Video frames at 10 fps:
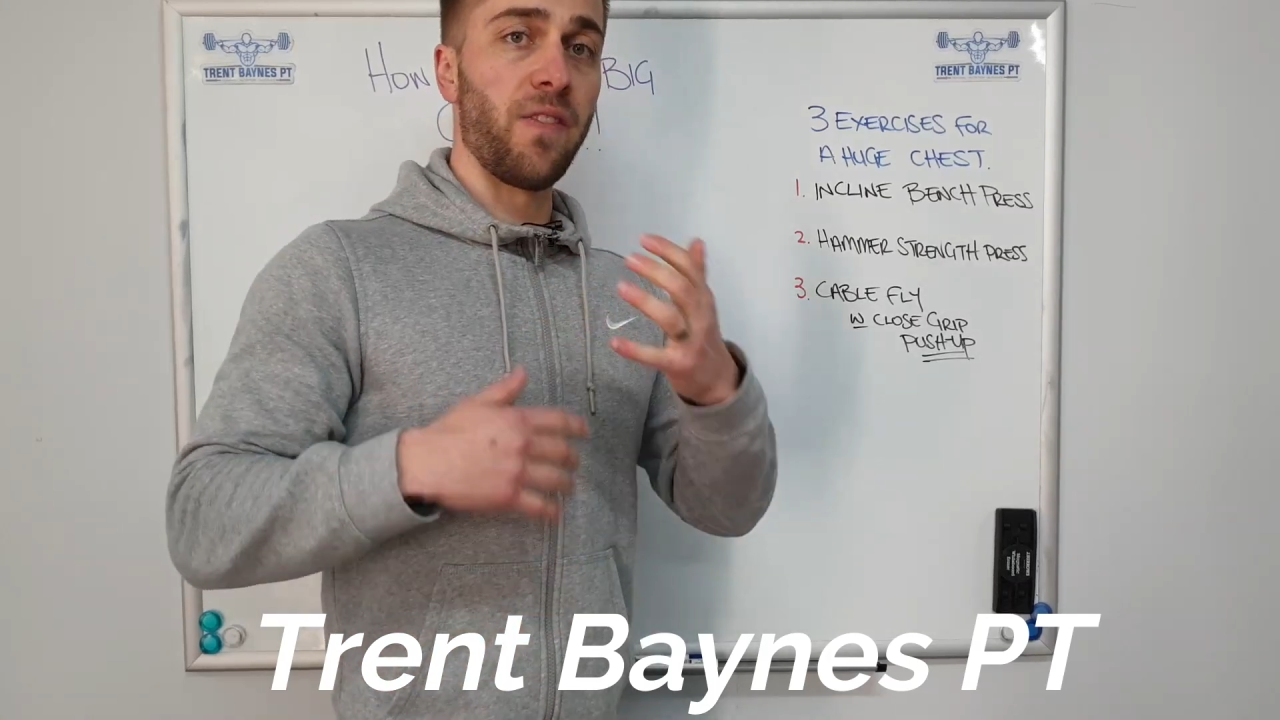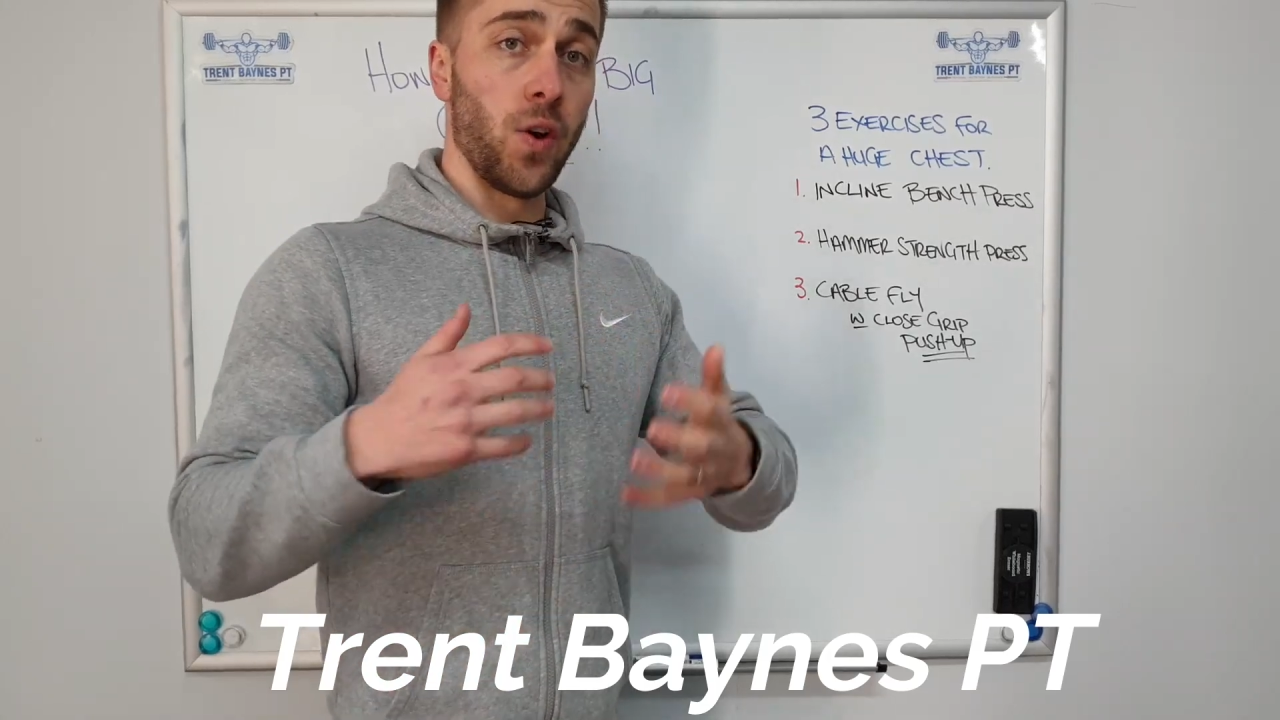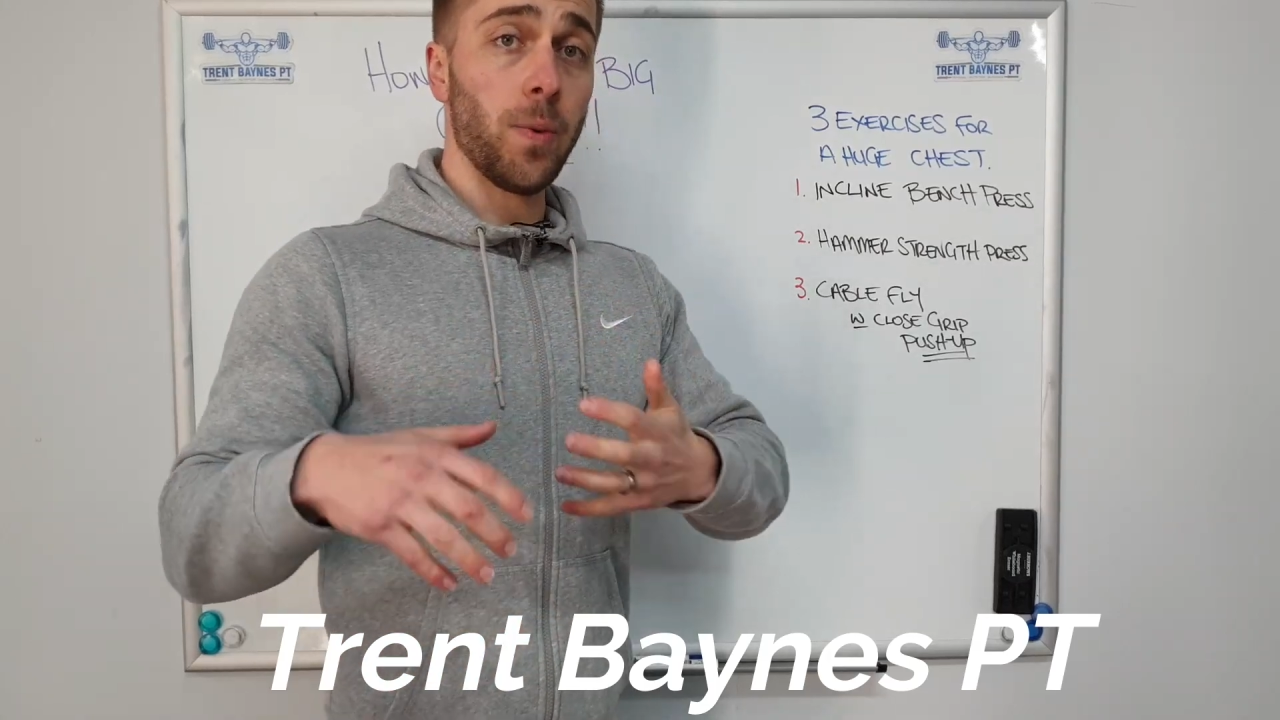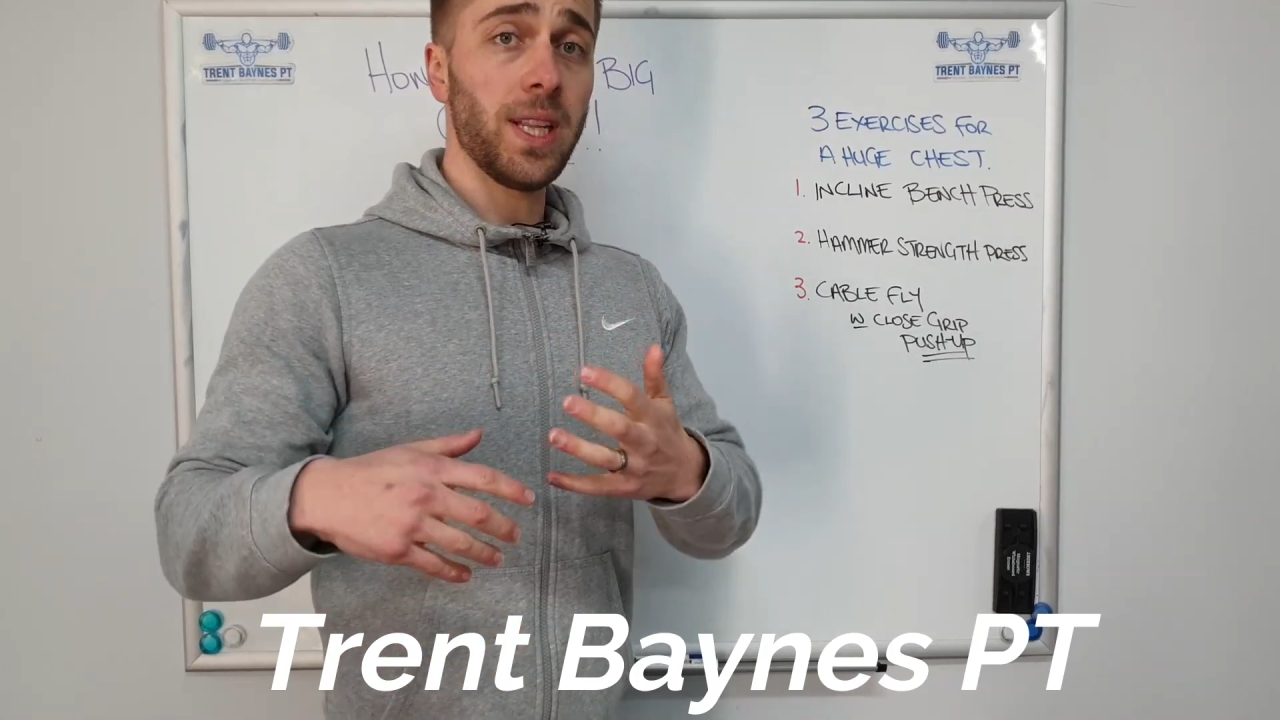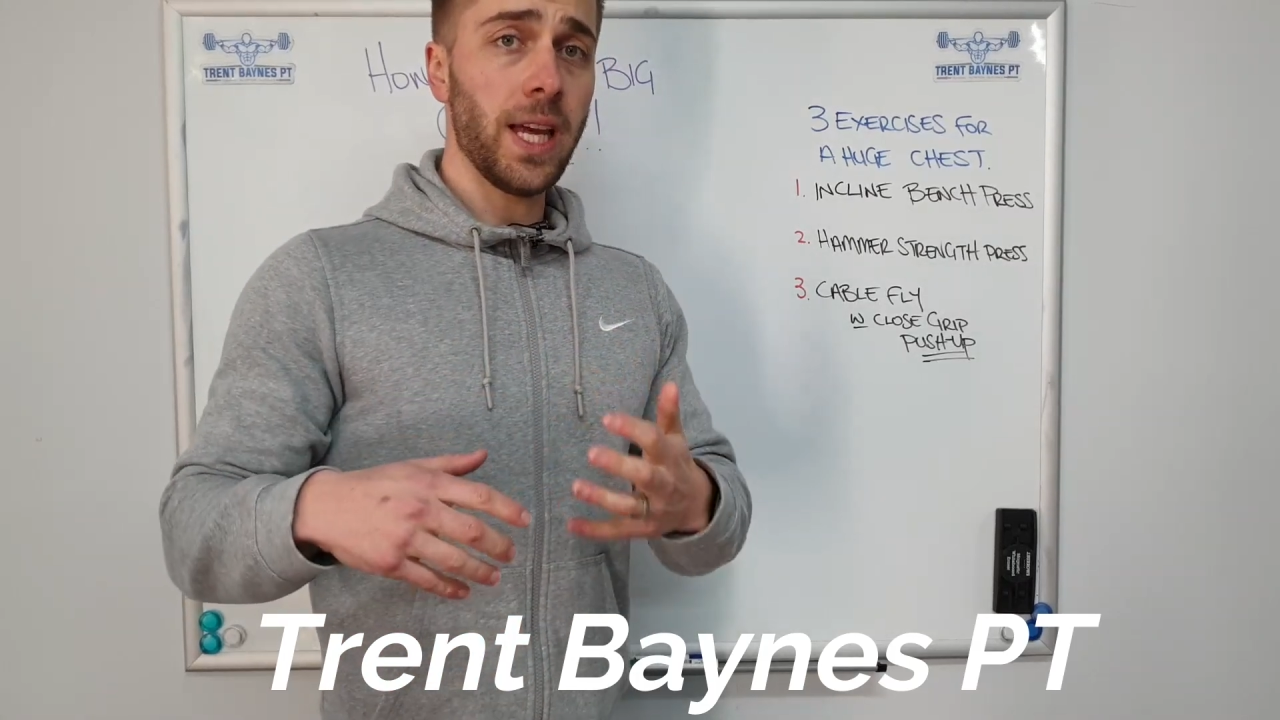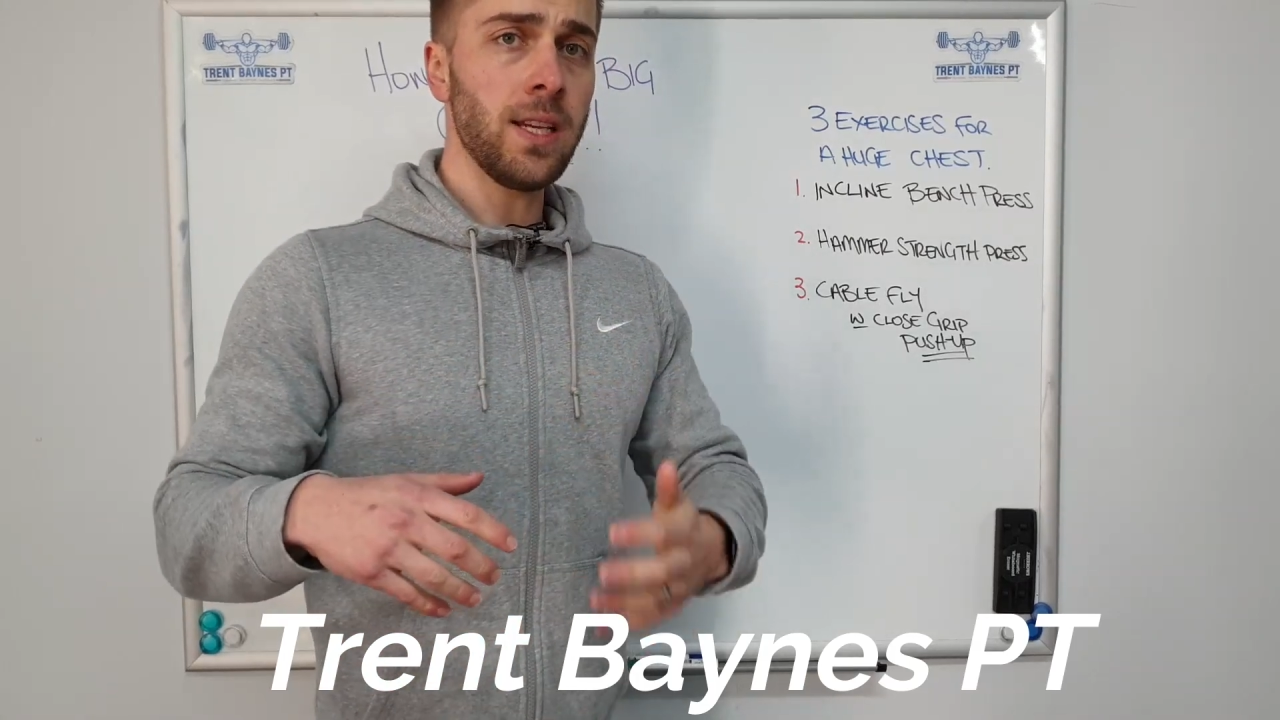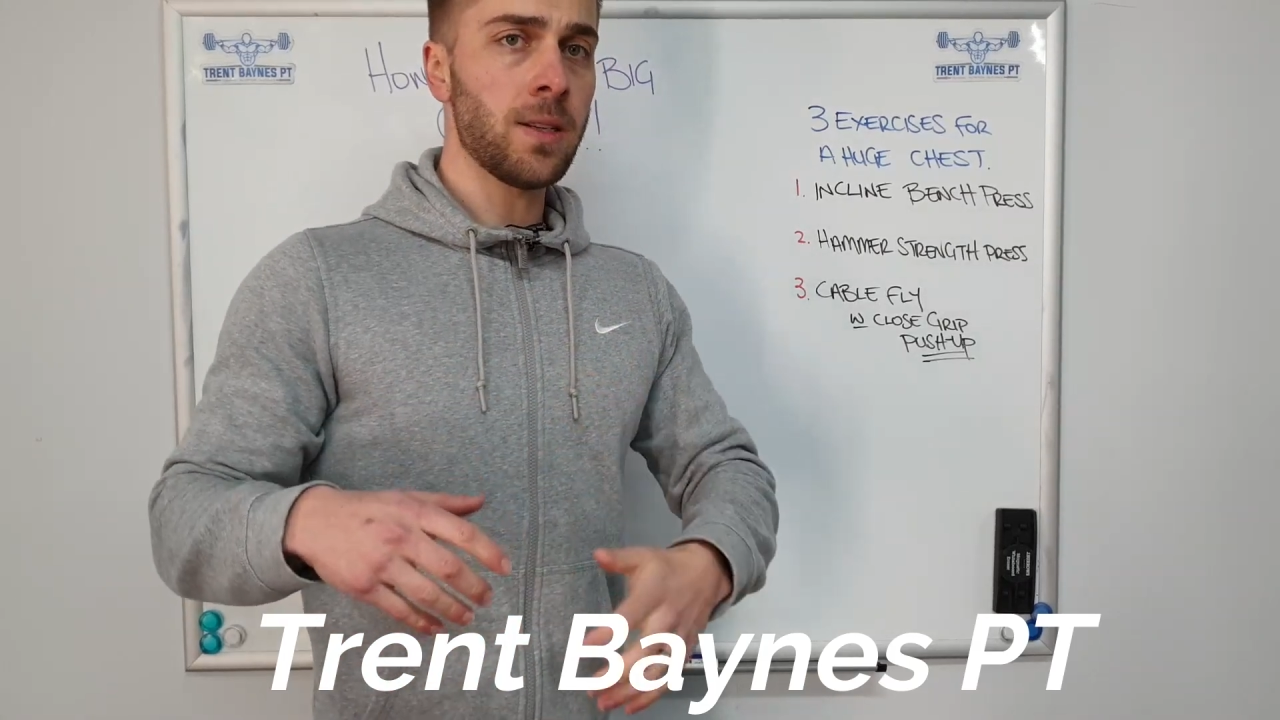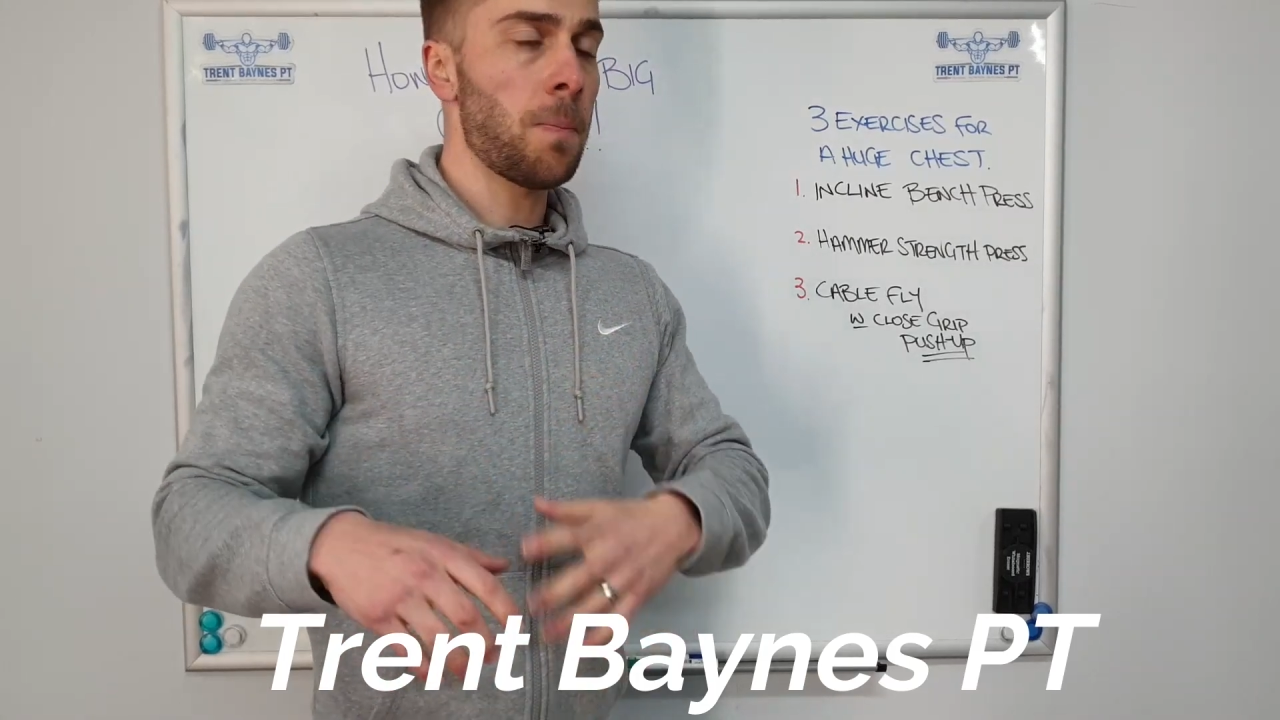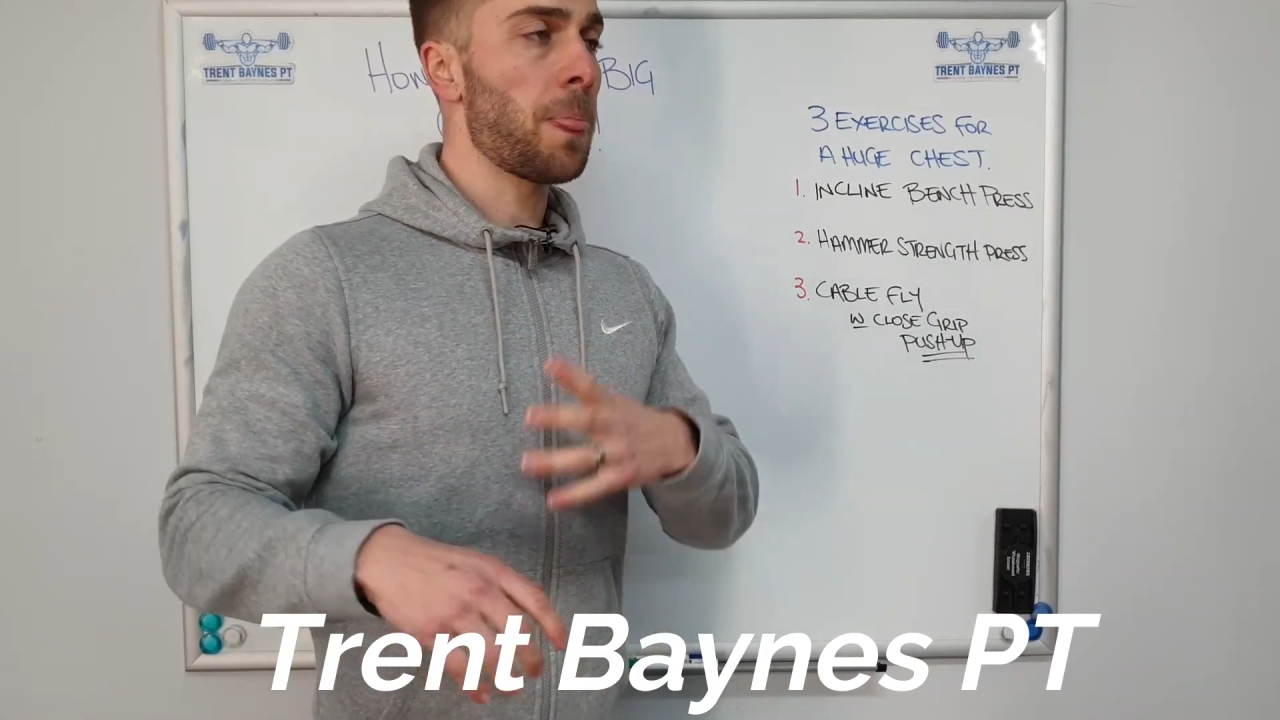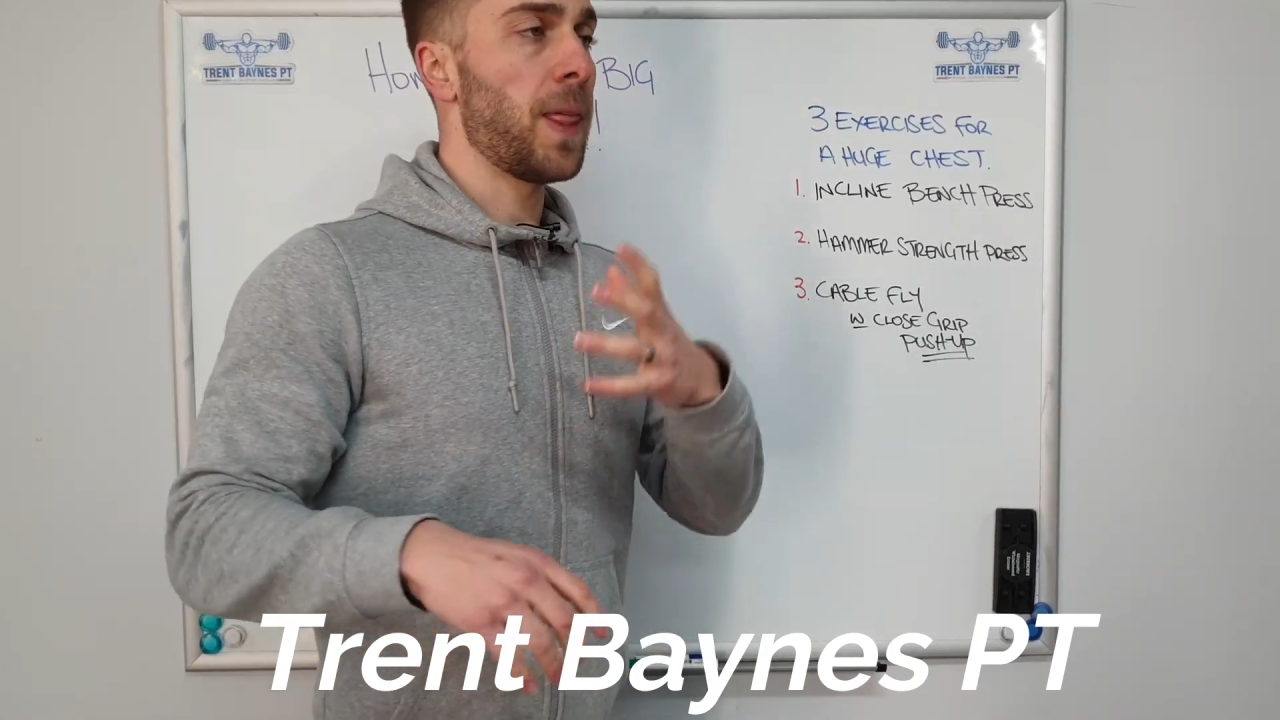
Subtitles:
filming these,